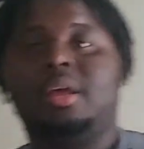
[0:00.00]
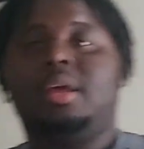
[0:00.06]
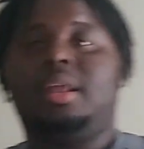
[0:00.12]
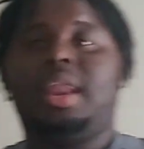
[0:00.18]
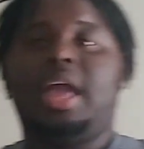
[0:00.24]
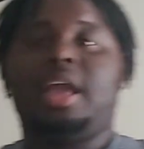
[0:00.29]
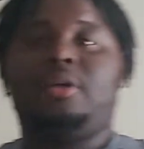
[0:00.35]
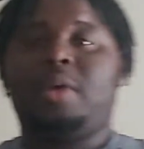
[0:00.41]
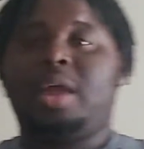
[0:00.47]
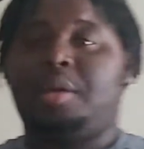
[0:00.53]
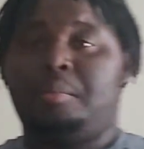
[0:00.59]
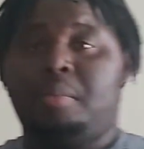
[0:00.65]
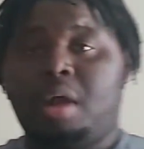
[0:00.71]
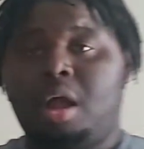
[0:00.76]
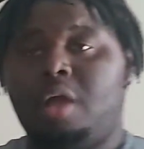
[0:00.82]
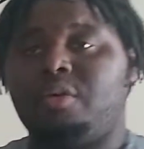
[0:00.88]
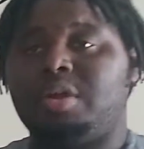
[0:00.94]
Like, granted,
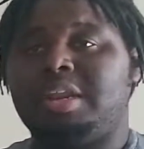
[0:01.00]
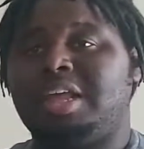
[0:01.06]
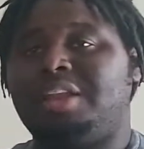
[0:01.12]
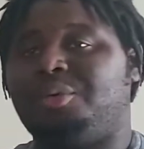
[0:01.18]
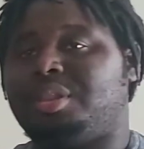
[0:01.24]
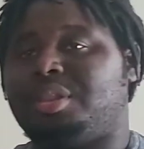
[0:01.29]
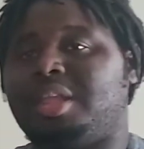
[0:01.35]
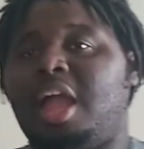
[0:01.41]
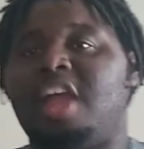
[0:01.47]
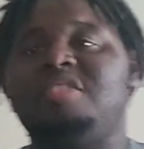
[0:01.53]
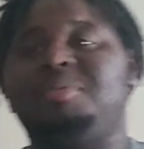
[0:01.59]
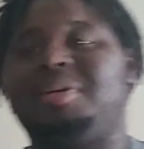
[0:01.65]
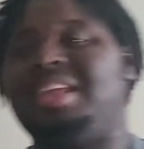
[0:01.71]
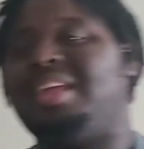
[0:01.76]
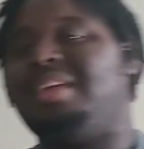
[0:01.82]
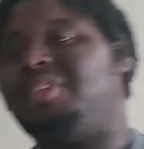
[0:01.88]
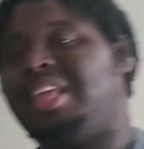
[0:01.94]
Mauro Ranallo is nice, but
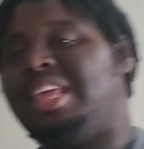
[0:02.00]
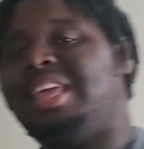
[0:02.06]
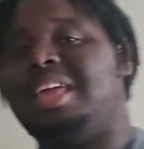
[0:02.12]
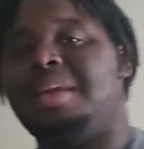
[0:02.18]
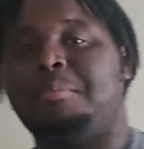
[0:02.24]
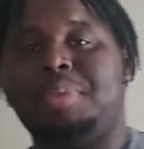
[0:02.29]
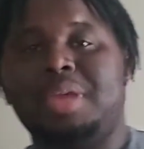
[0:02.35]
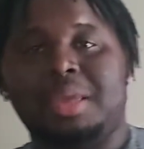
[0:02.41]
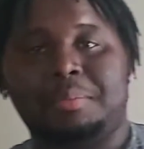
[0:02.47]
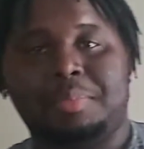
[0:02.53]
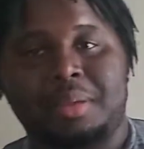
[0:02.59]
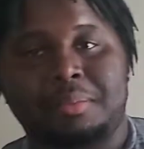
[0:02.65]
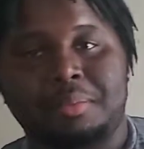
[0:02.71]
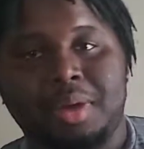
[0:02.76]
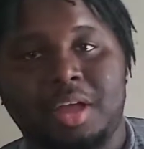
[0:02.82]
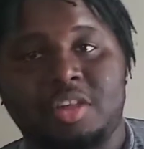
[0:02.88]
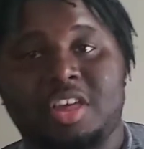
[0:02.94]
even he can be a bit
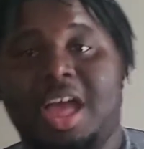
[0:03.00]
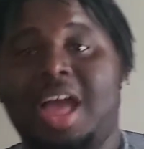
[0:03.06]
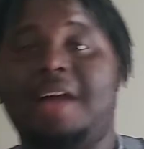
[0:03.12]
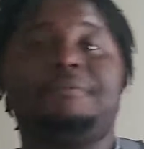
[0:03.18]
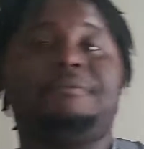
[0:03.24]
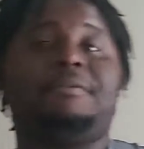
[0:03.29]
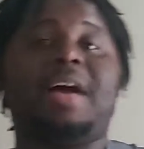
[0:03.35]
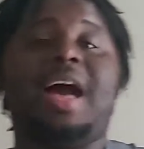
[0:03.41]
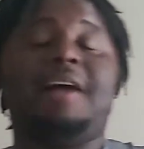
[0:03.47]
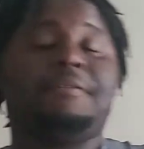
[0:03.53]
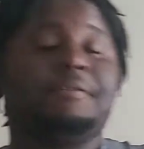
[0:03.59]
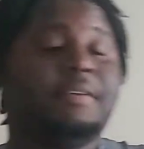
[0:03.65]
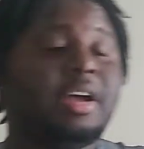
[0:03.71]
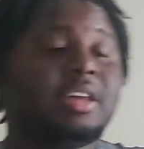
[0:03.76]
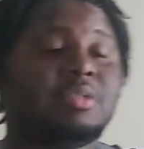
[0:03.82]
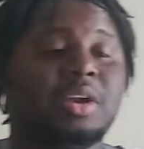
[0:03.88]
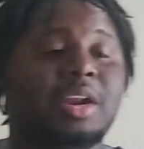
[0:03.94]
much. I
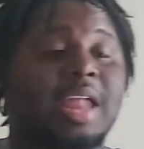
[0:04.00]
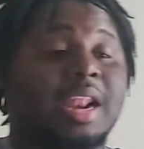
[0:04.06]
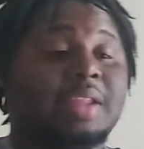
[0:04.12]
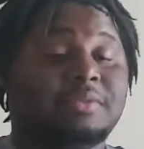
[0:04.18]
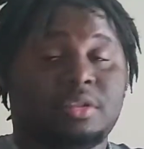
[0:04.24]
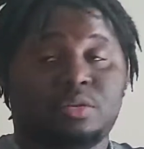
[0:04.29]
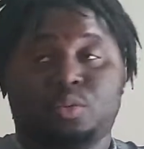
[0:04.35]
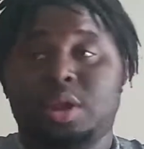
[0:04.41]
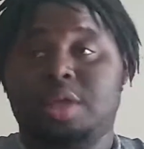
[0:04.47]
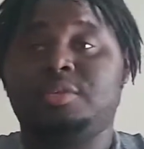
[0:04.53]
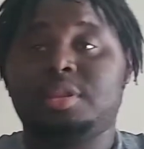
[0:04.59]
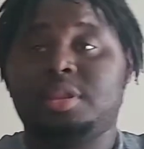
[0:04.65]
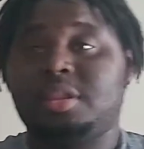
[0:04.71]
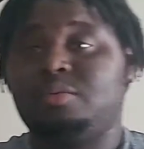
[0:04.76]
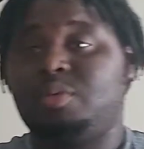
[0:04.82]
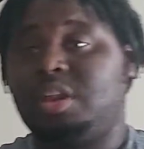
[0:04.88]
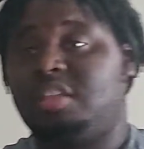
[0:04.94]
fucked with a lot of his
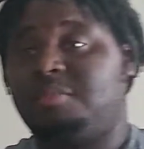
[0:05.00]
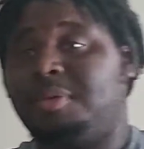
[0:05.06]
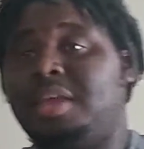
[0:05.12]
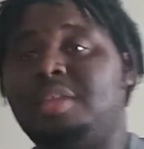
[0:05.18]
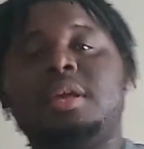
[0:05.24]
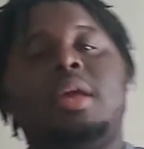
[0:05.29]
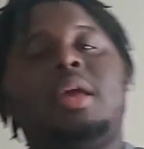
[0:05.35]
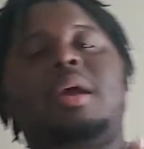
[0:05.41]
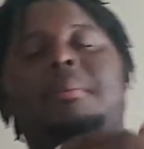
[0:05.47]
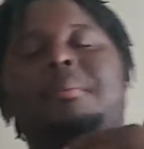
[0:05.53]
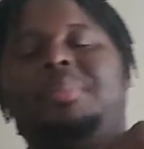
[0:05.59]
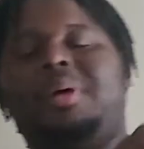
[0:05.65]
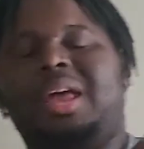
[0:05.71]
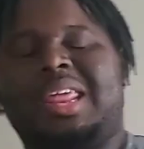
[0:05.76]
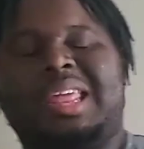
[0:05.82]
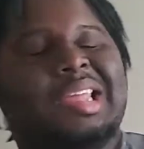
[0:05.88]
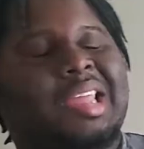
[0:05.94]
references when he speaks,
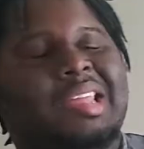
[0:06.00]
but it